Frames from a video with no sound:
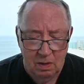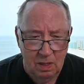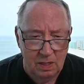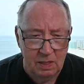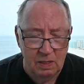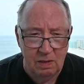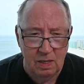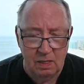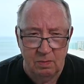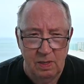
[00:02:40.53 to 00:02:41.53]
And then,
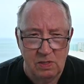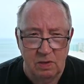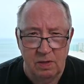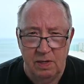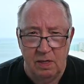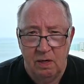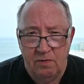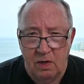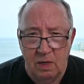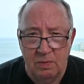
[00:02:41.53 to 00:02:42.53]
not to mention the dairy
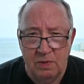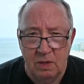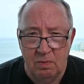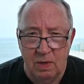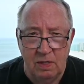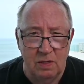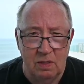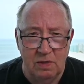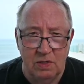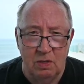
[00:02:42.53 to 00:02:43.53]
farms in Mesa,
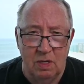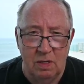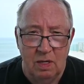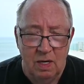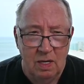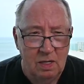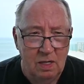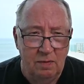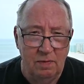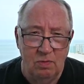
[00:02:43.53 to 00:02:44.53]
Arizona.
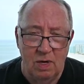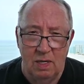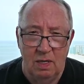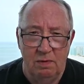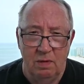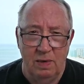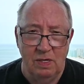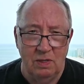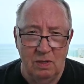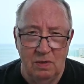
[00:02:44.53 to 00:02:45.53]
Even where I lived in
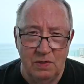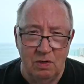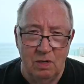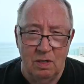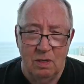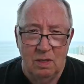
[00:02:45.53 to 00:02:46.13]
Mesa, Arizona,